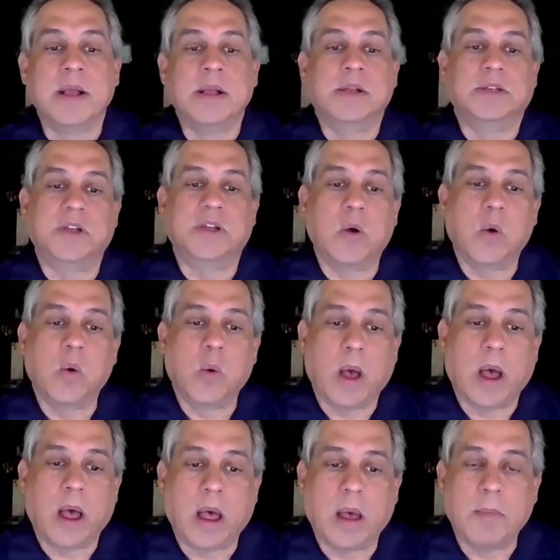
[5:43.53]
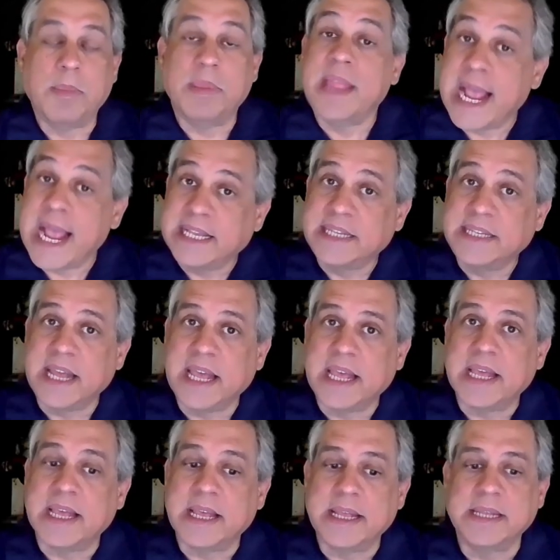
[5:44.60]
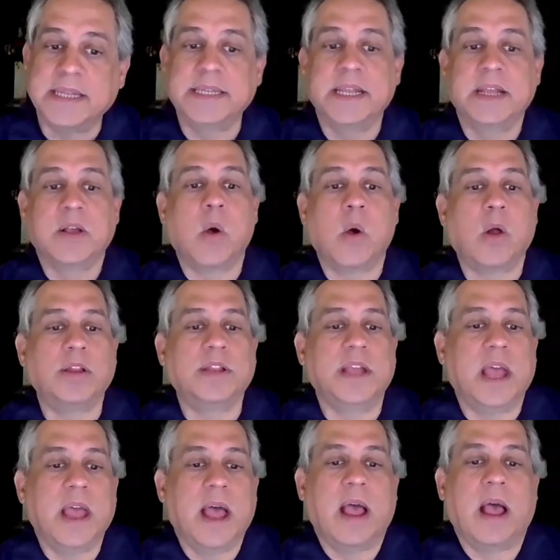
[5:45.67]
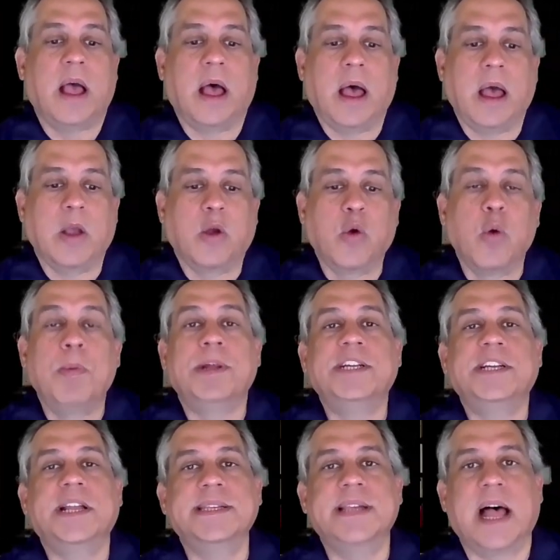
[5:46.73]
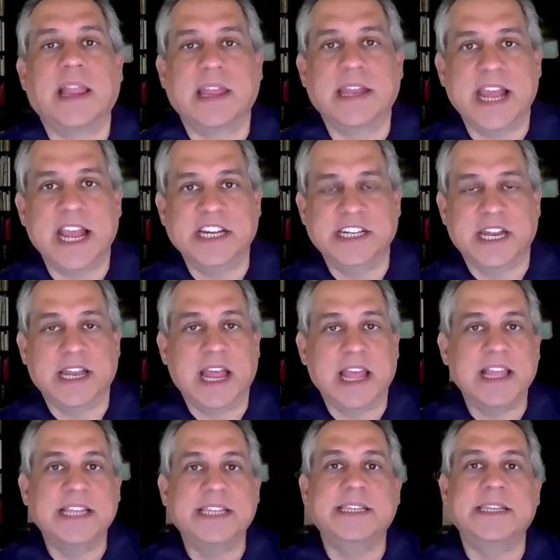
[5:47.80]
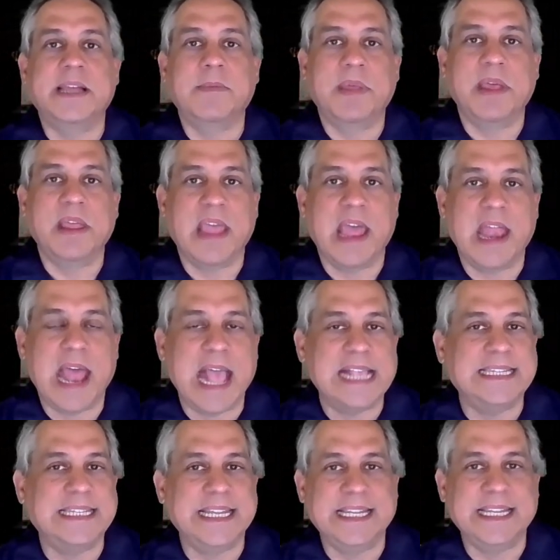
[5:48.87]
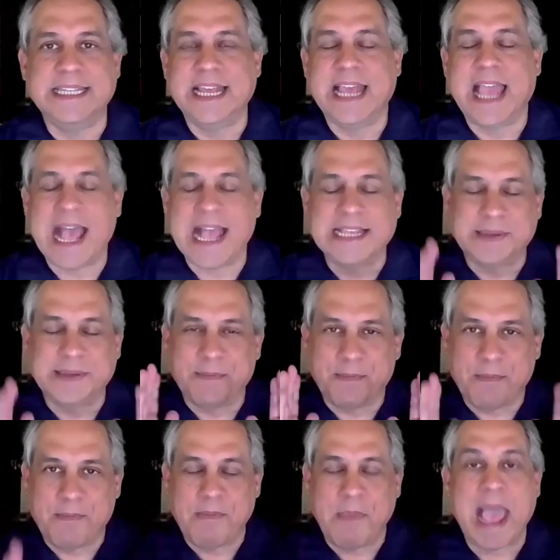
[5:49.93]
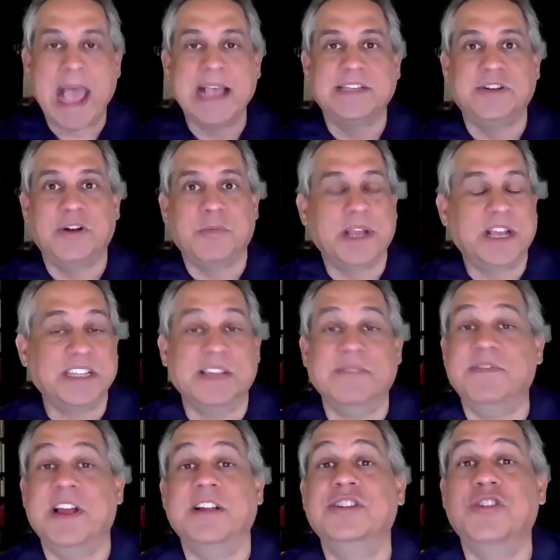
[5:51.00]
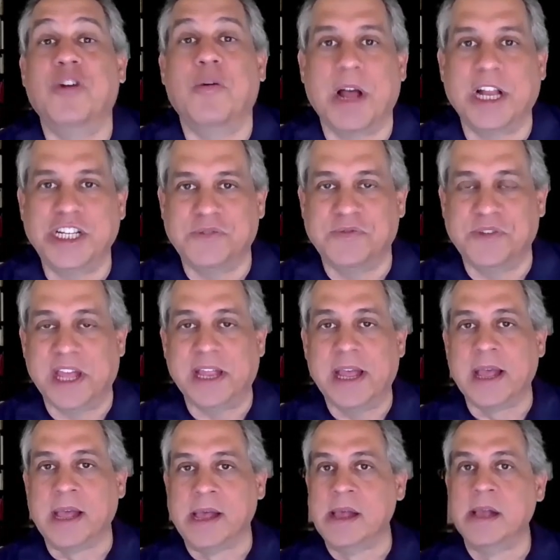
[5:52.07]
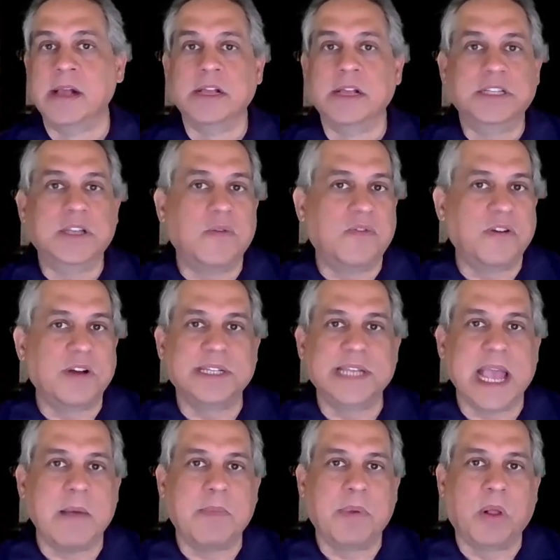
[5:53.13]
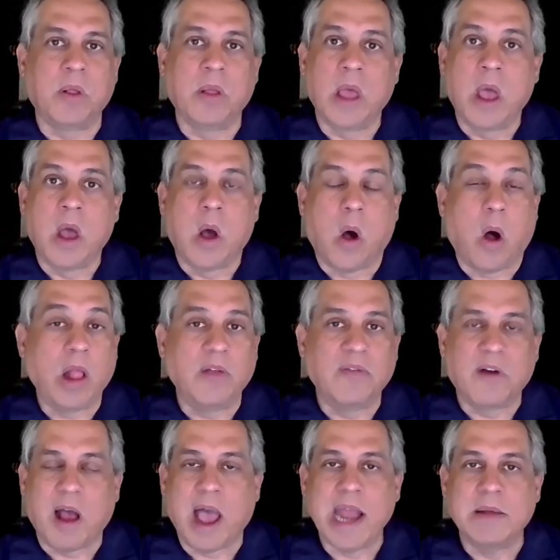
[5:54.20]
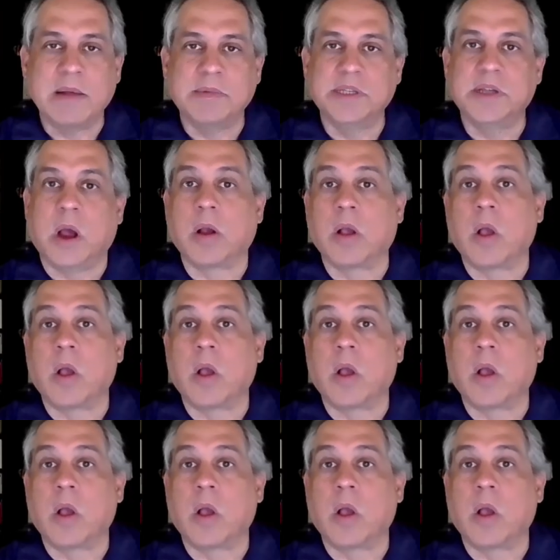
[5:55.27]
So next is called groupage consolidation. And this is something that SDC has mastered because they've done so much of it. So, for example, all of our items are